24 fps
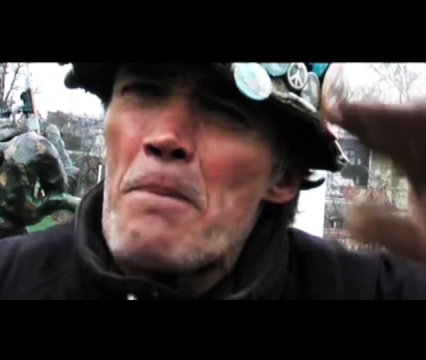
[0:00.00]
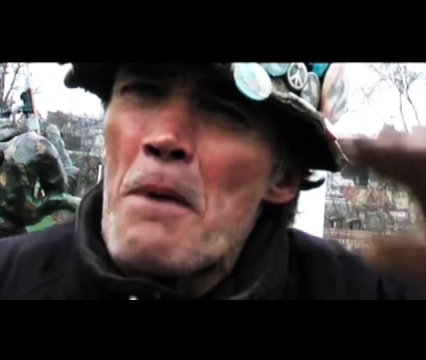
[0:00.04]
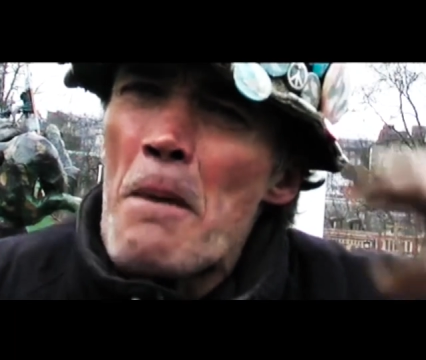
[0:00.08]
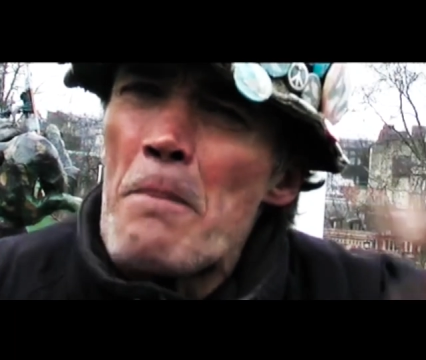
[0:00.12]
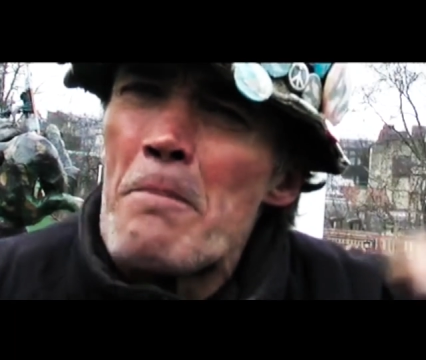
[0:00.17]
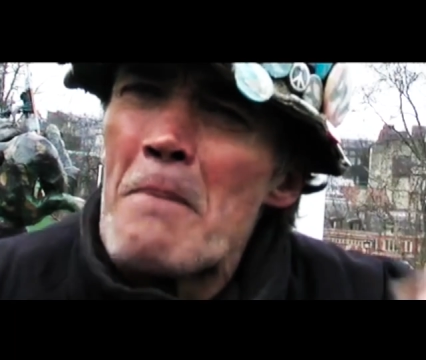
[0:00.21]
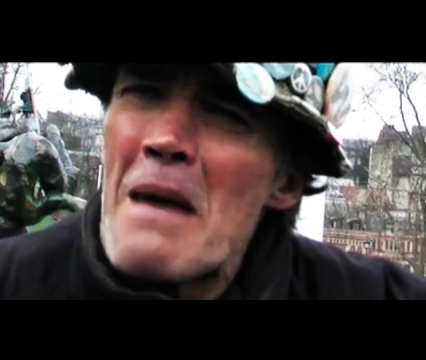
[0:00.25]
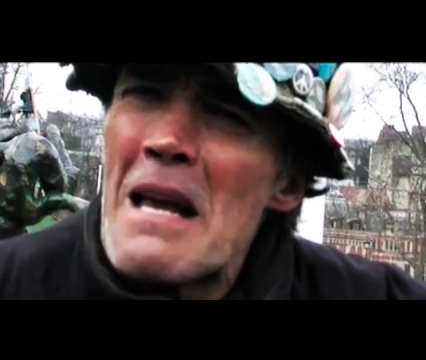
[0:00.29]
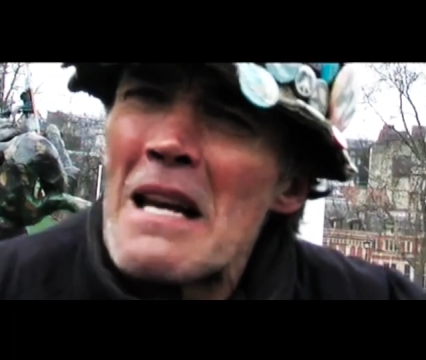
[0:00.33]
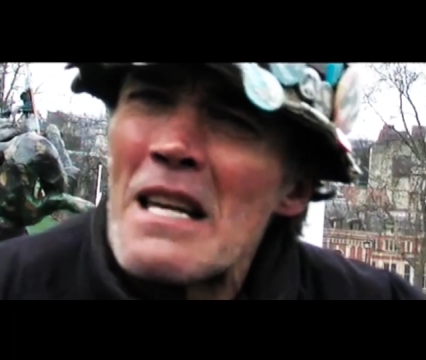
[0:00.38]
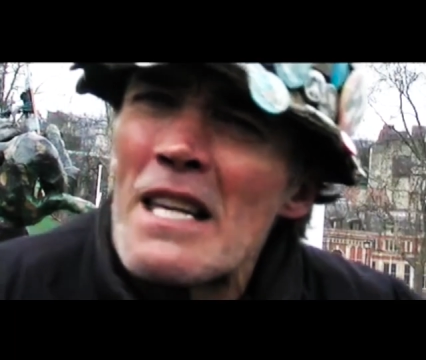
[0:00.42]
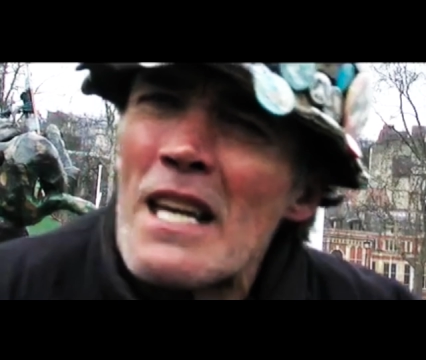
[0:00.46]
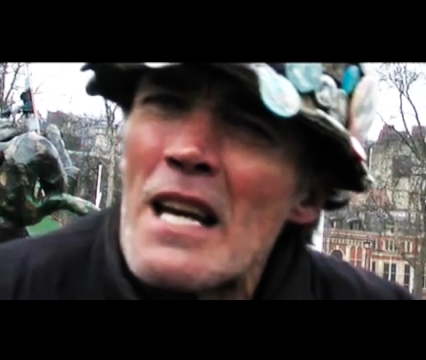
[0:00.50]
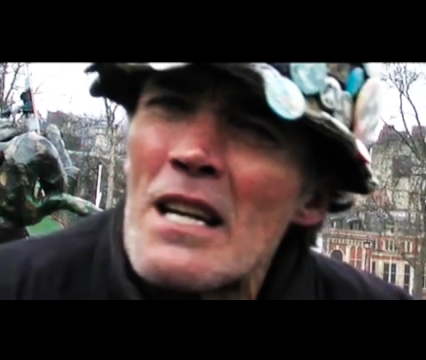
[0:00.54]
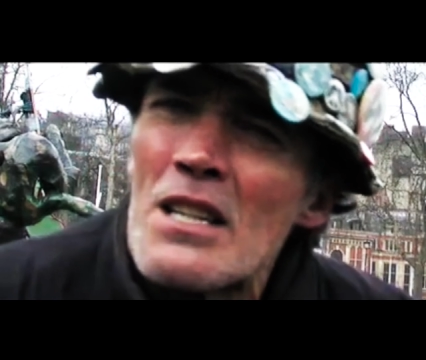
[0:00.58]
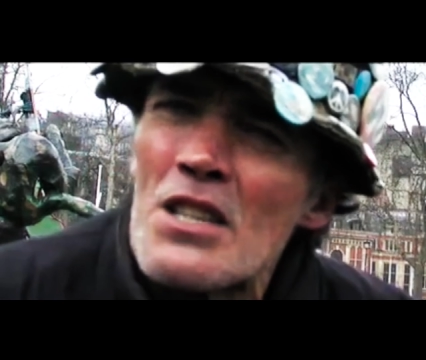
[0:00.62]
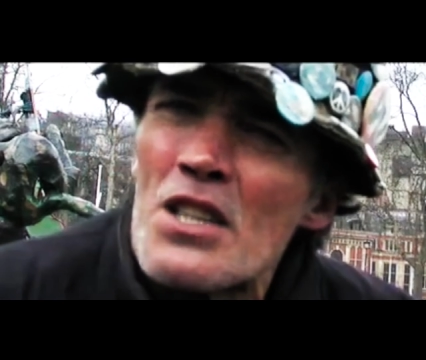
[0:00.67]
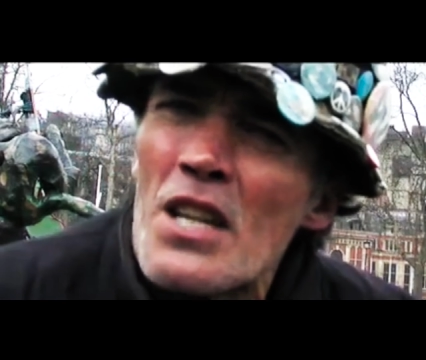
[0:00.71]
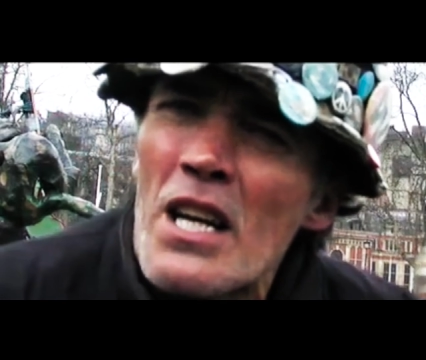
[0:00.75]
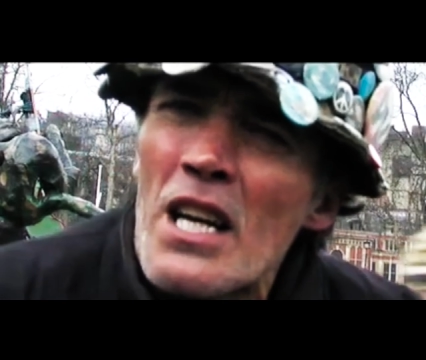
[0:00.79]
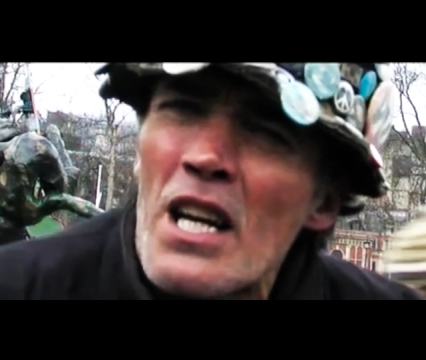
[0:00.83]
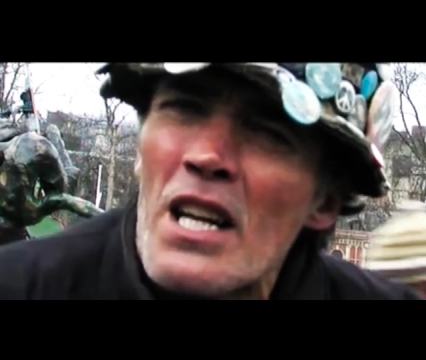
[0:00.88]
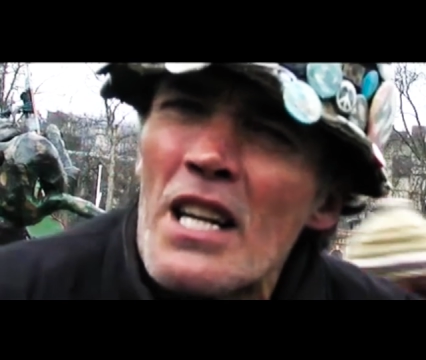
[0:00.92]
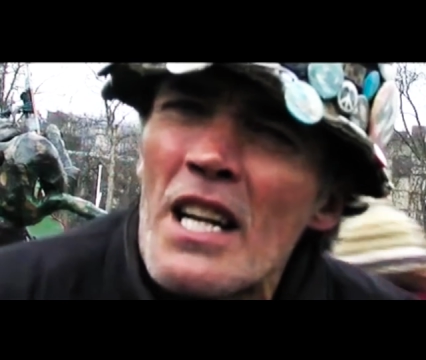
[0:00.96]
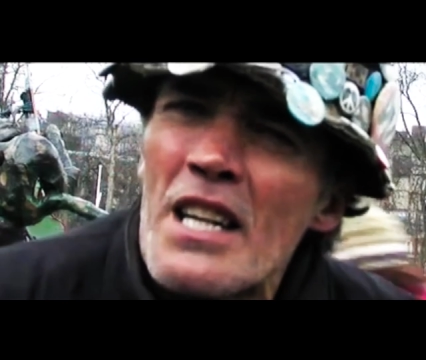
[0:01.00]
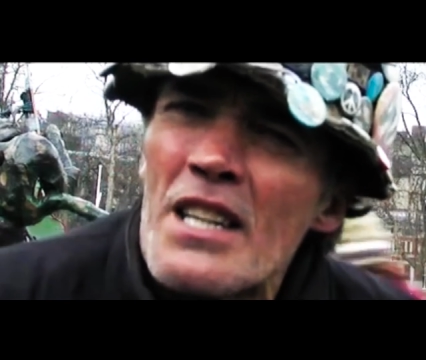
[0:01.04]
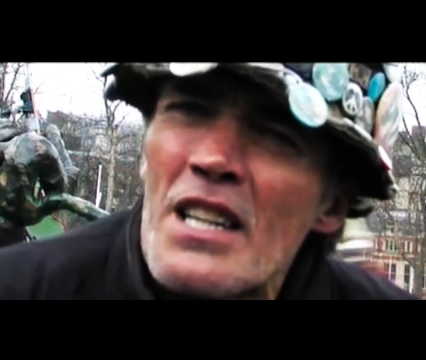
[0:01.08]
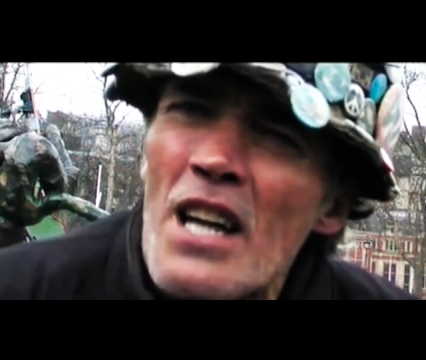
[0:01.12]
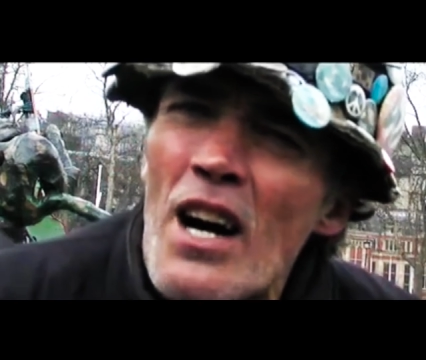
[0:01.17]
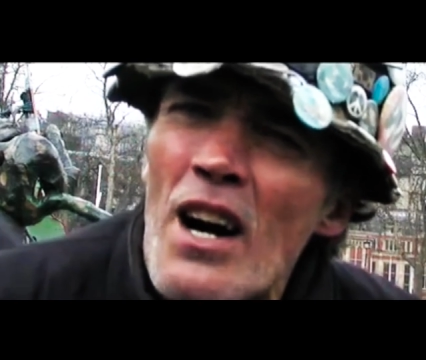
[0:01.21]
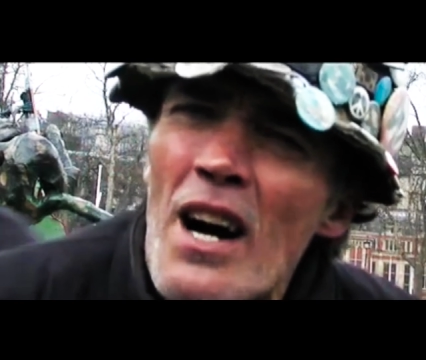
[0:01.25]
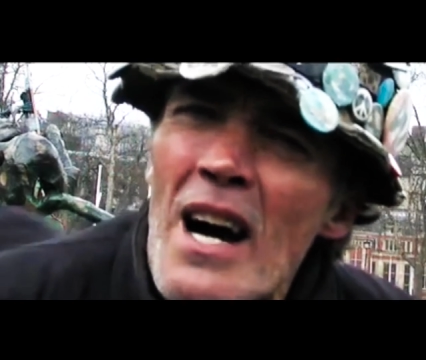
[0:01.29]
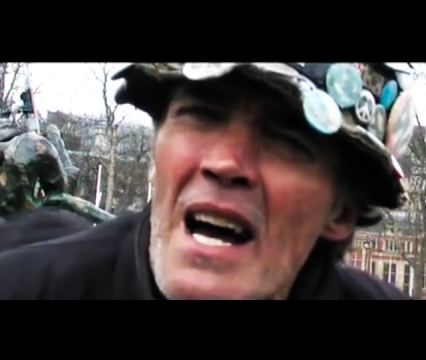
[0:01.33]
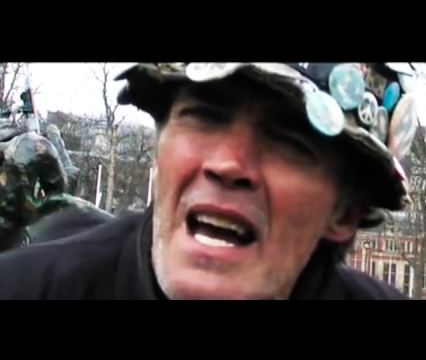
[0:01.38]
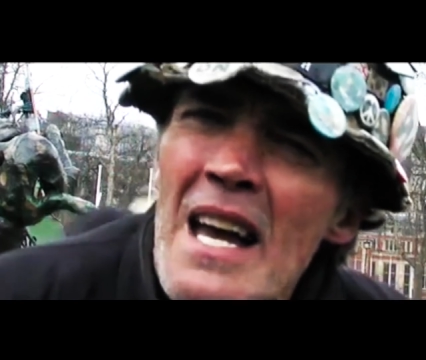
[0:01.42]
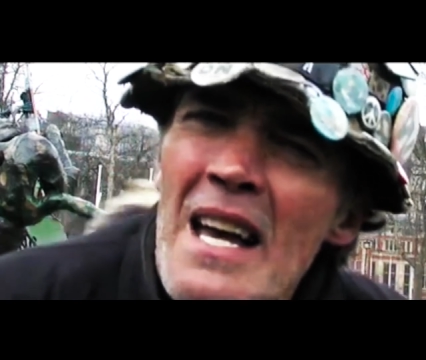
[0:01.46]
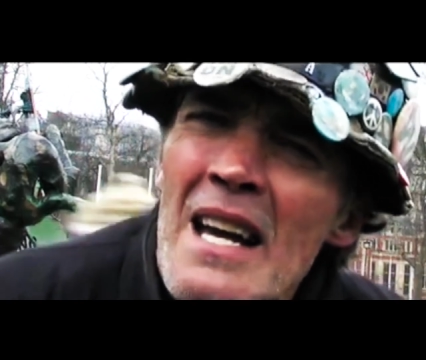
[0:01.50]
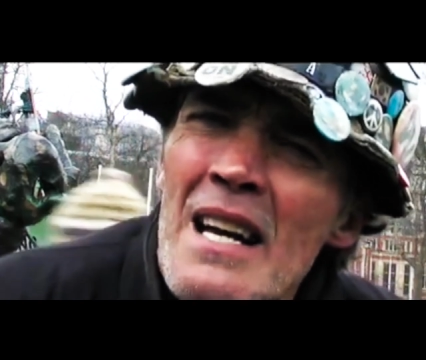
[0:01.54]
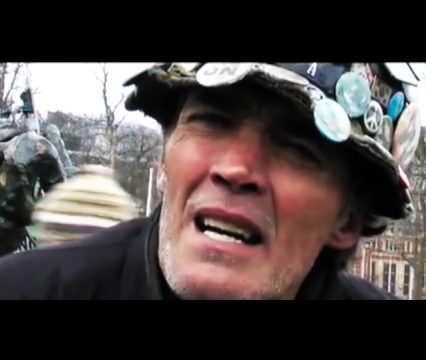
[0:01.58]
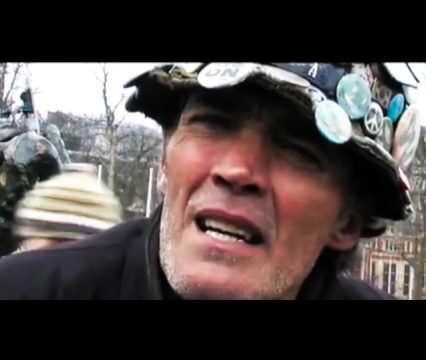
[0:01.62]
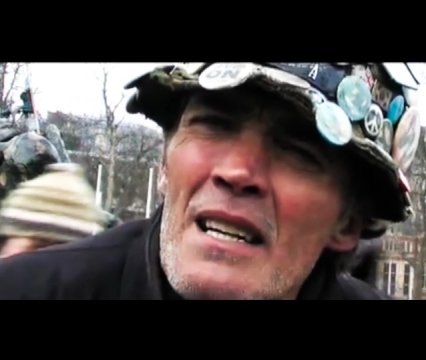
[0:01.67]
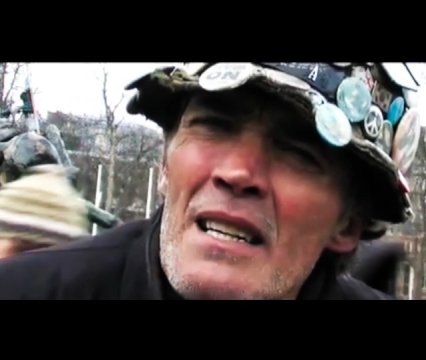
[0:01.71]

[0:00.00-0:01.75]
and millions are going to die.